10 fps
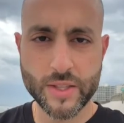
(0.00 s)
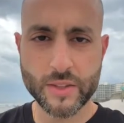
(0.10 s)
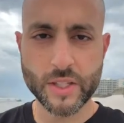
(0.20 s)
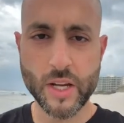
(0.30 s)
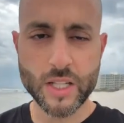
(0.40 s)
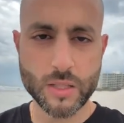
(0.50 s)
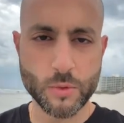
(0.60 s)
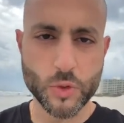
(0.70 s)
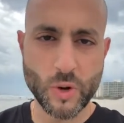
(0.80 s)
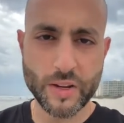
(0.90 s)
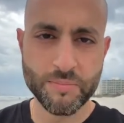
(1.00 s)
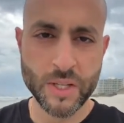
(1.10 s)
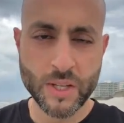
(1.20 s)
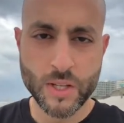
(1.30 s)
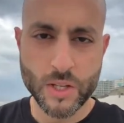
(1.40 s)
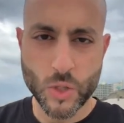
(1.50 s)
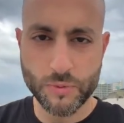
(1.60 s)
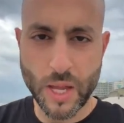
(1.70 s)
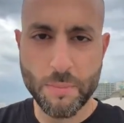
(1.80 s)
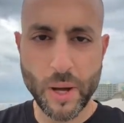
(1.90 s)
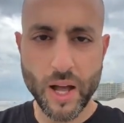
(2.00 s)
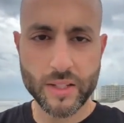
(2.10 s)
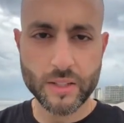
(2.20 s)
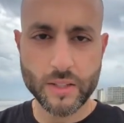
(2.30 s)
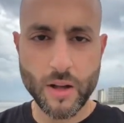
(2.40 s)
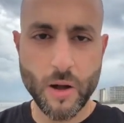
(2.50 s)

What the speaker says: with the customers, right? So if they bought